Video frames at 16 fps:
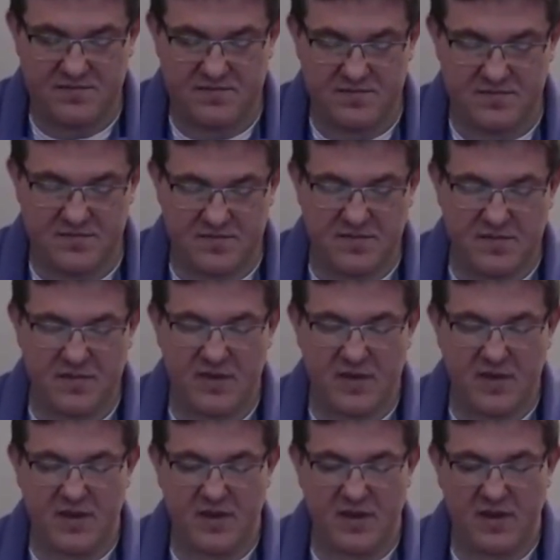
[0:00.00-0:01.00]

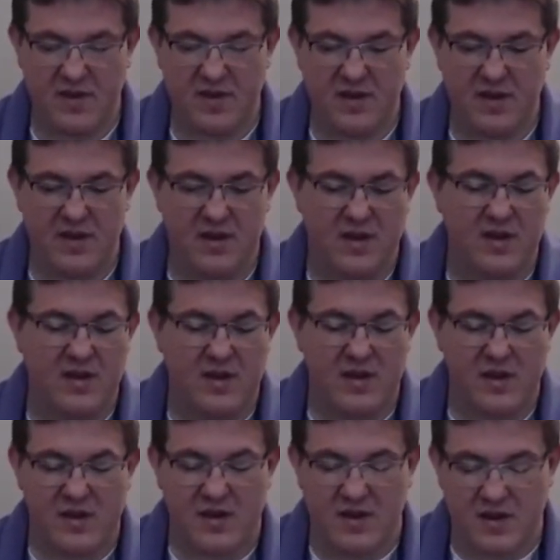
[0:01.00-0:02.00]

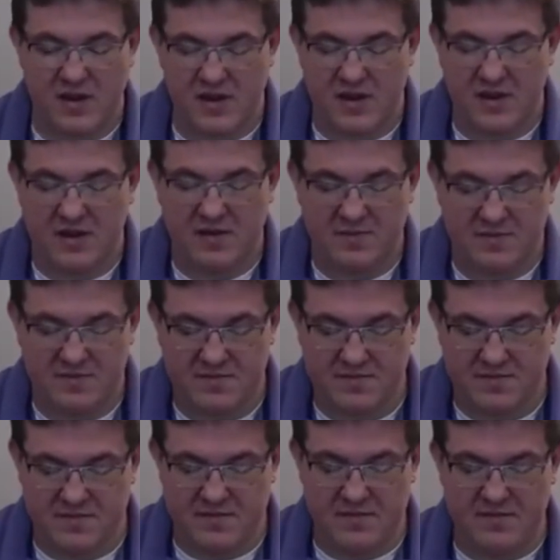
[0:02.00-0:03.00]

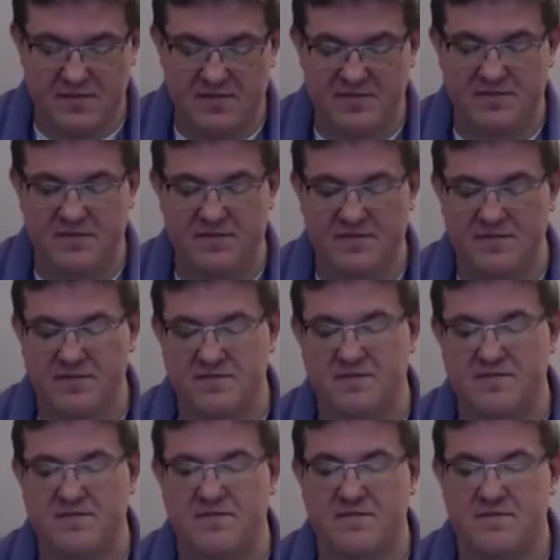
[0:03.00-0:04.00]

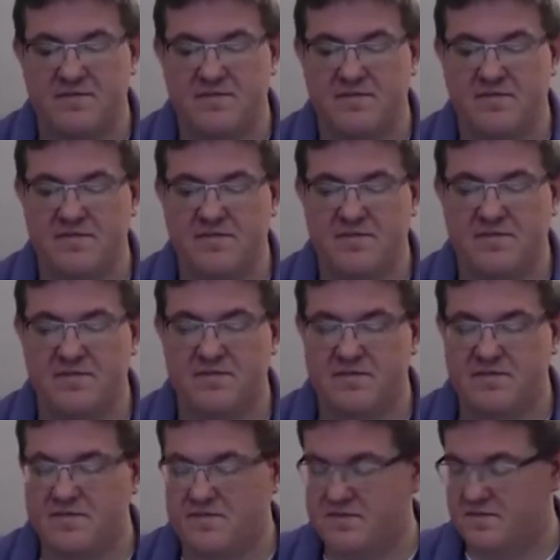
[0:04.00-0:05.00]

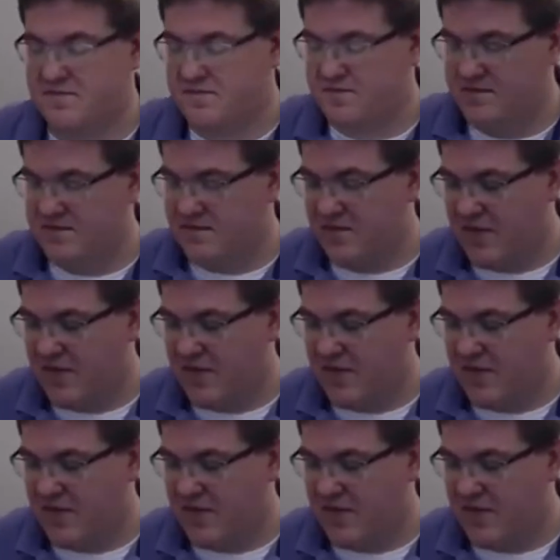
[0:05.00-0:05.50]
Nothing is said.